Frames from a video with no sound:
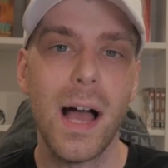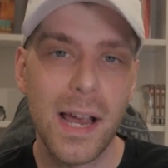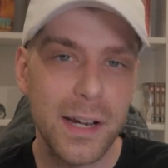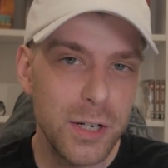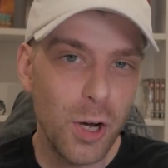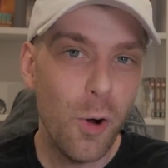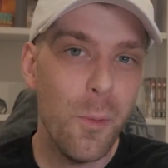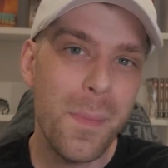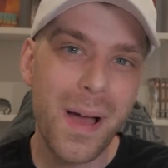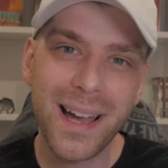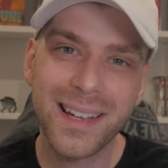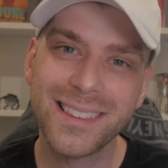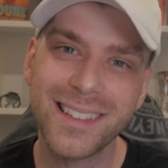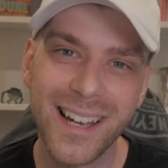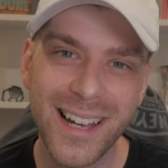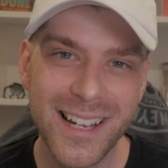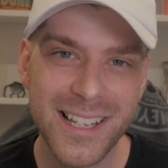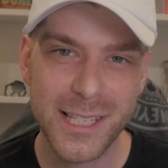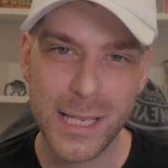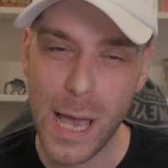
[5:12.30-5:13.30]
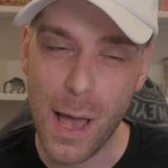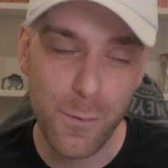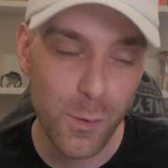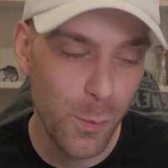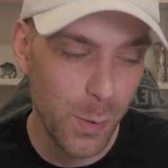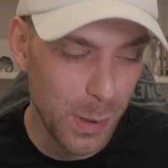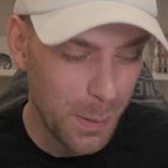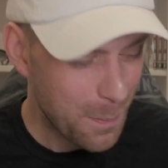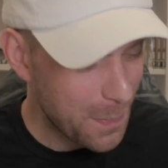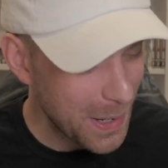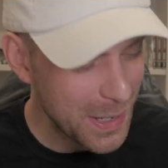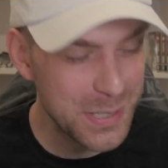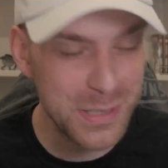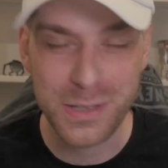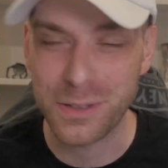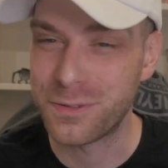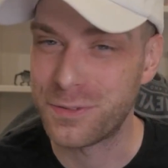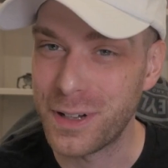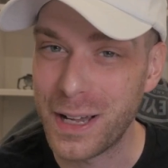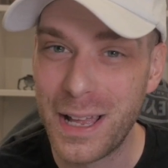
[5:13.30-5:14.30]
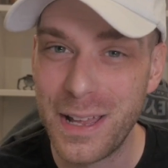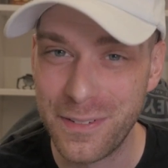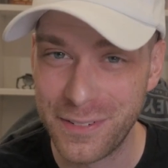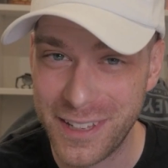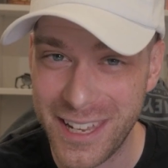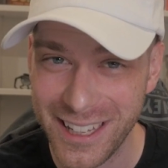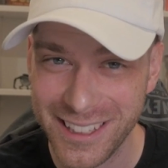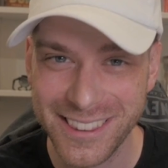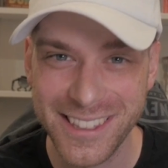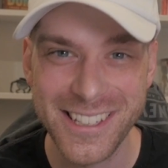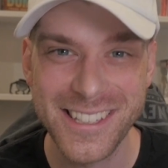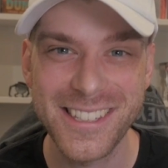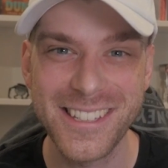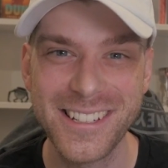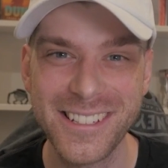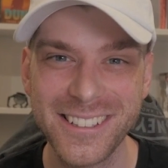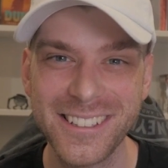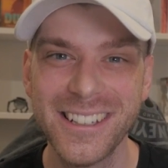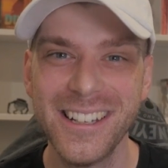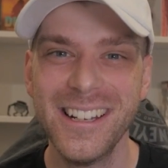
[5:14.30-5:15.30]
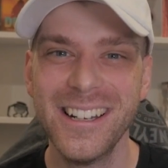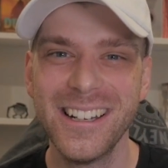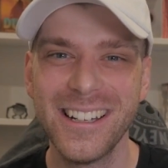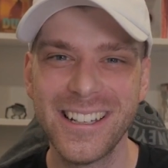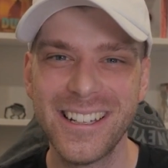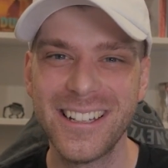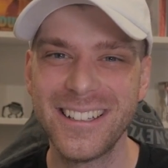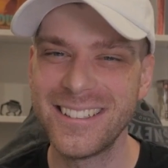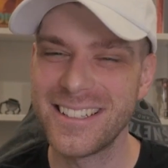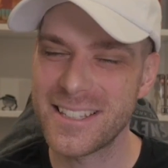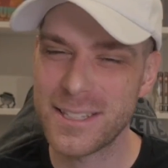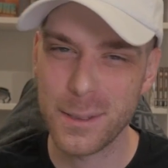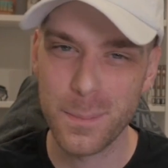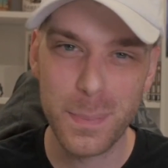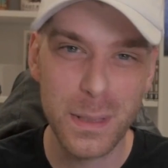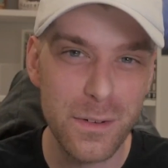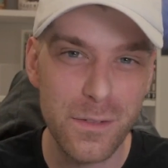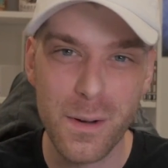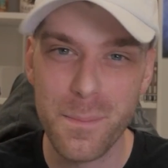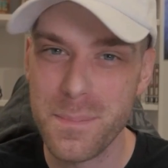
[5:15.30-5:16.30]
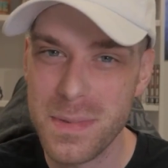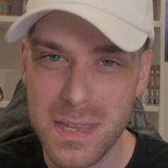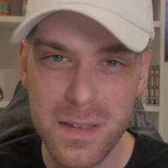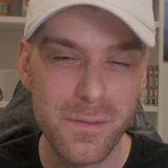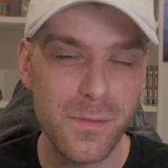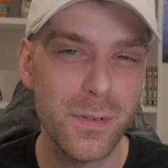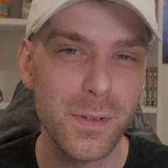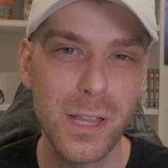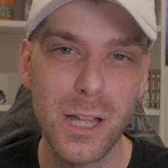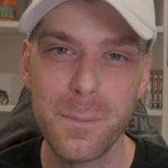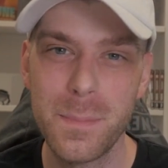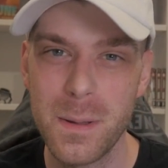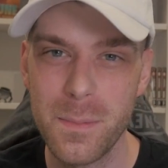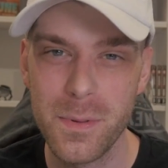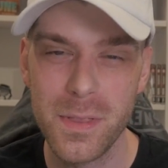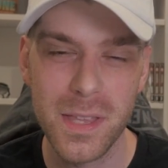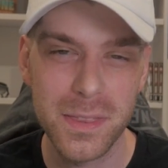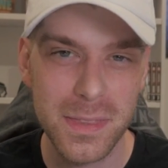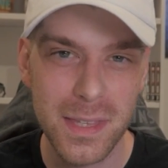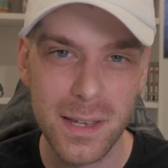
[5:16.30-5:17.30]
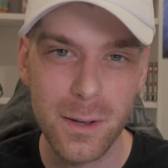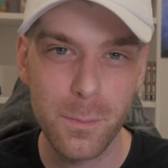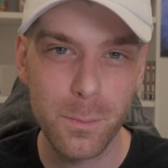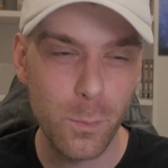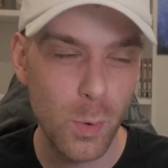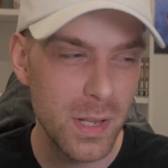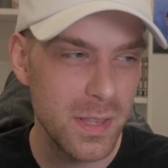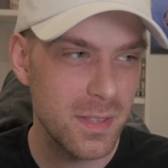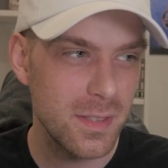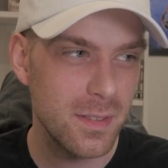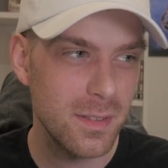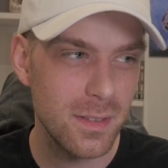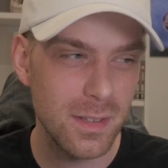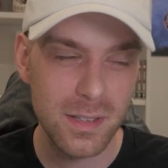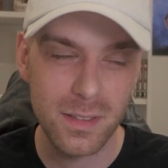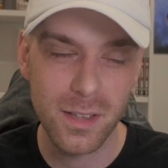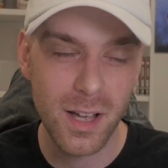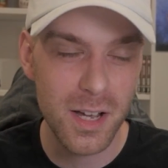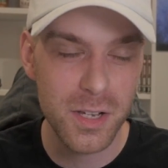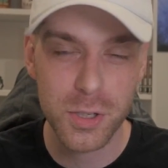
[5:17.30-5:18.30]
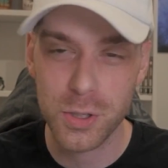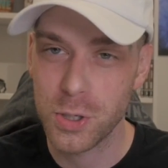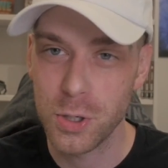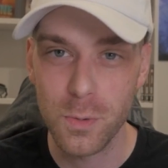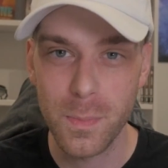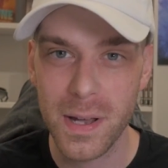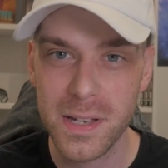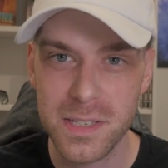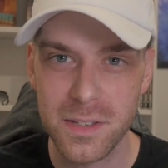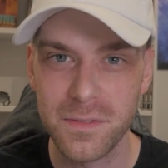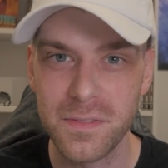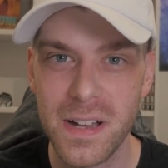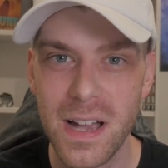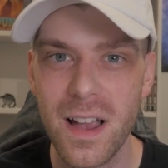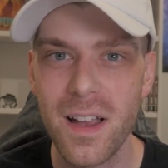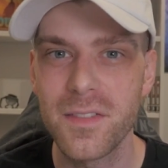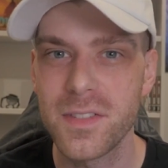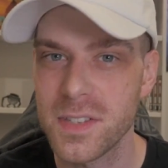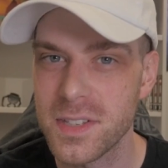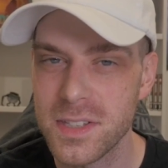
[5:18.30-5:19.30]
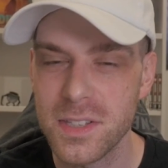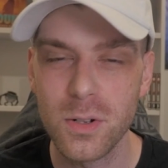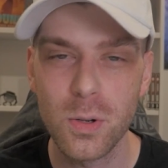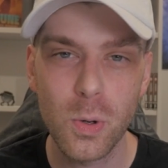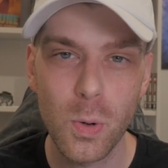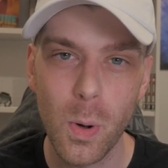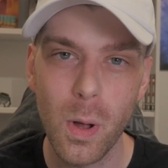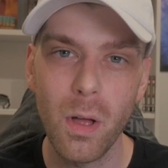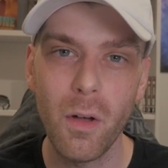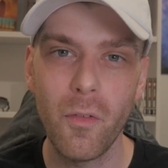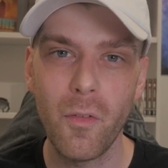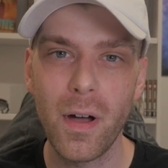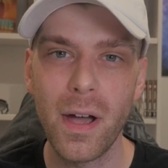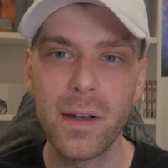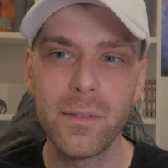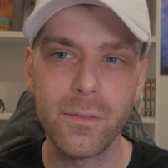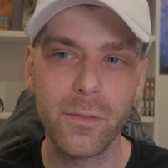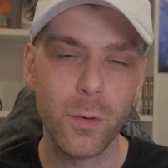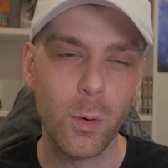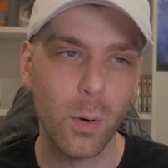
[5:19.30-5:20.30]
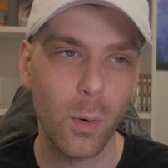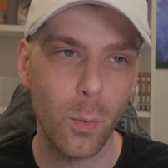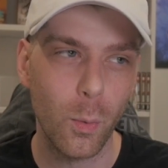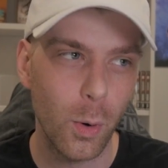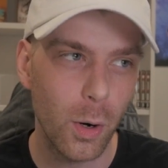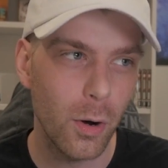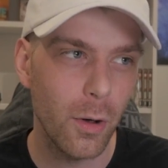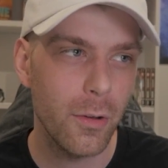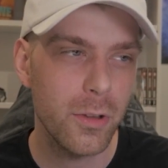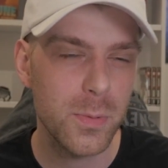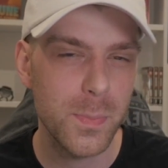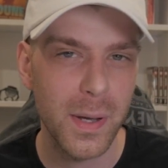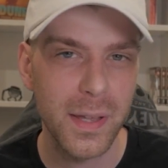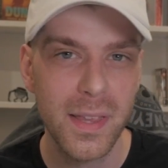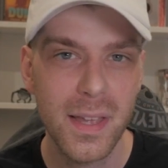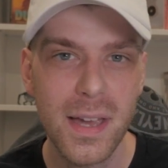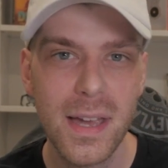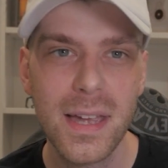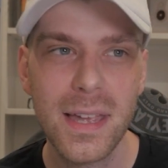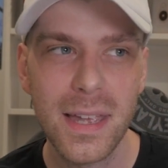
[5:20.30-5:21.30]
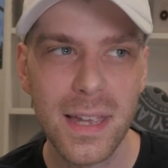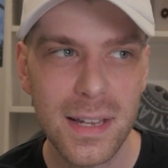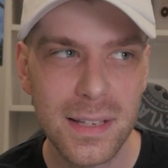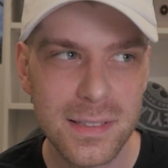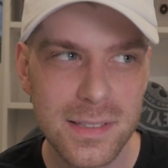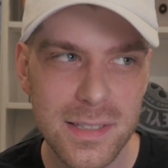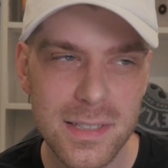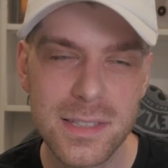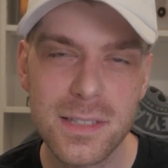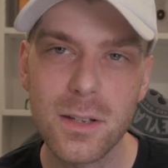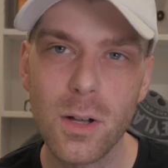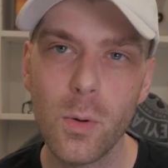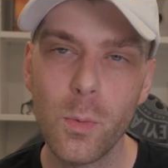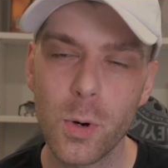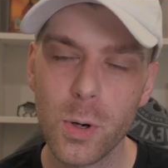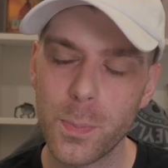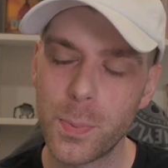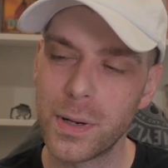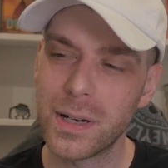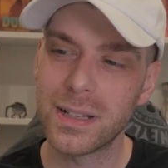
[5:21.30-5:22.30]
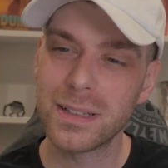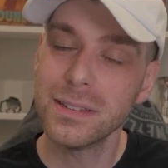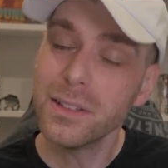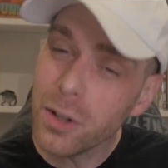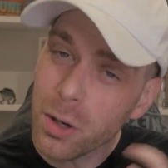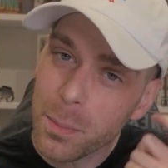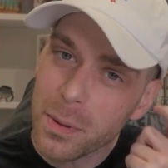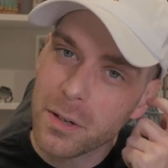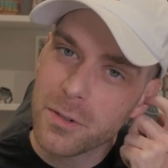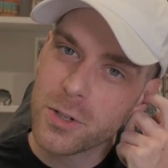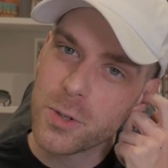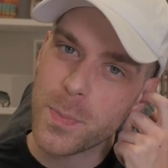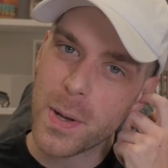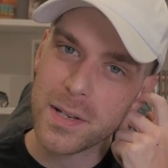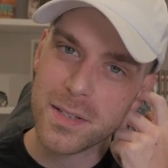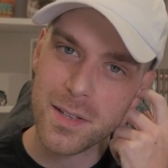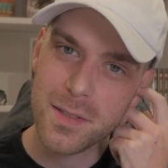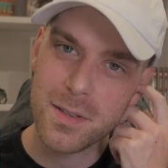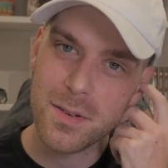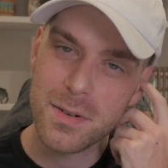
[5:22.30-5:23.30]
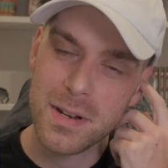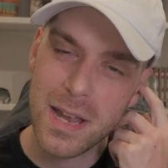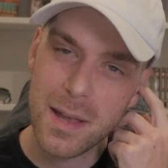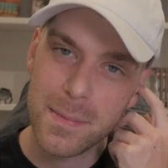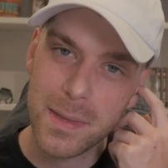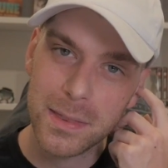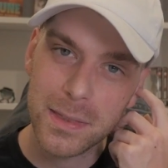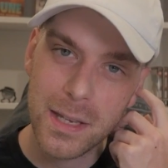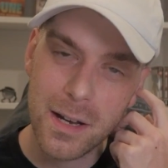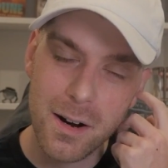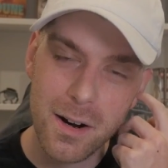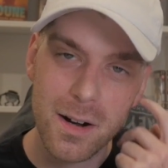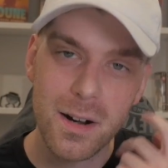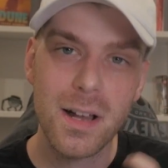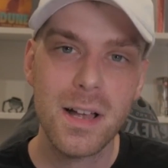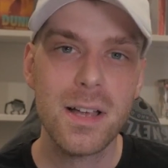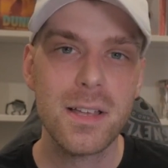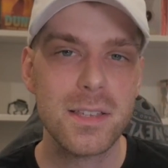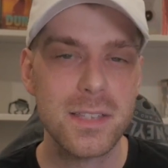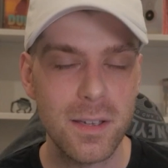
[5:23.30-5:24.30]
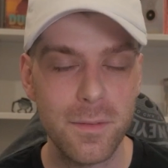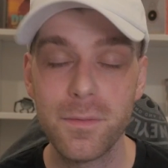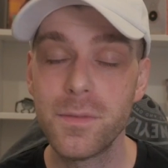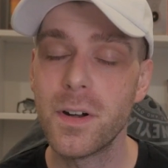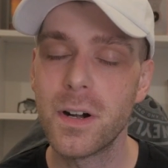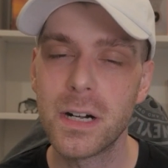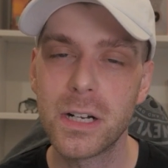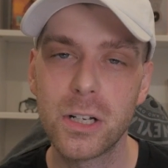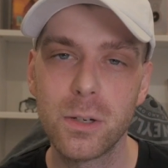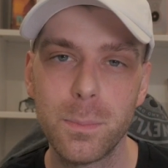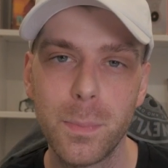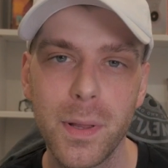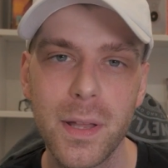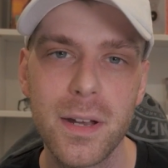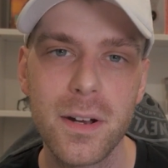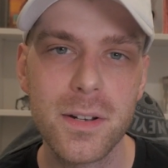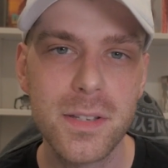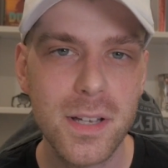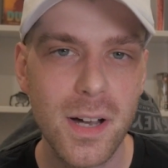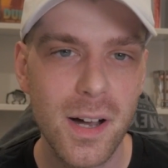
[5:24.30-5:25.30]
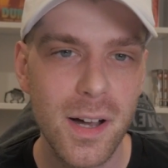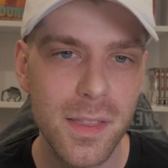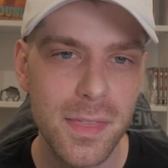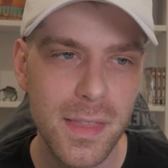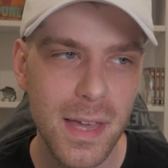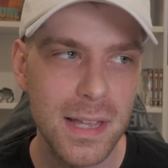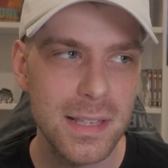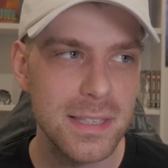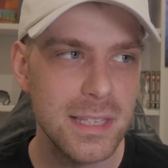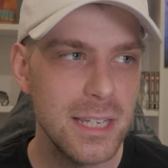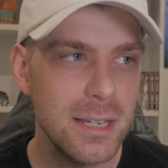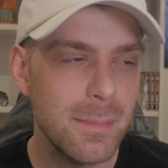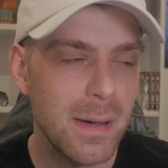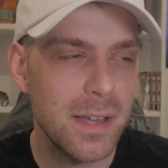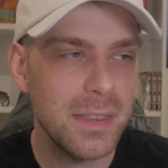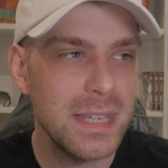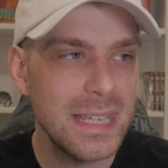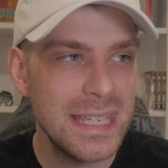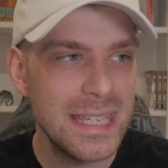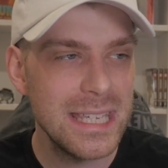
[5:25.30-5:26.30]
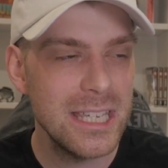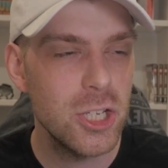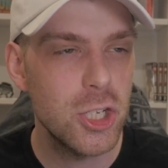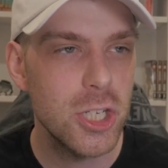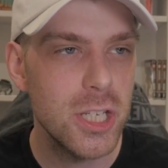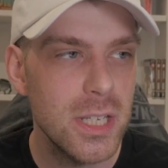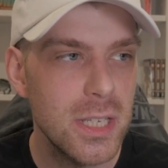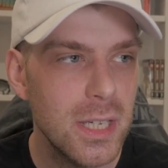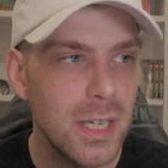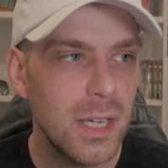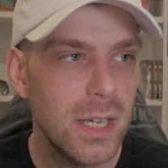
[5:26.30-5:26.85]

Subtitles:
know Mad Lions haven't won a best of 5 yet this year, and it's a bit of a meme for a lot of people that they went and lost 2 best of 5s and still qualified for Worlds, but it's still worth putting a little bit of respect on their name that they are some very good players on that team. I think EG,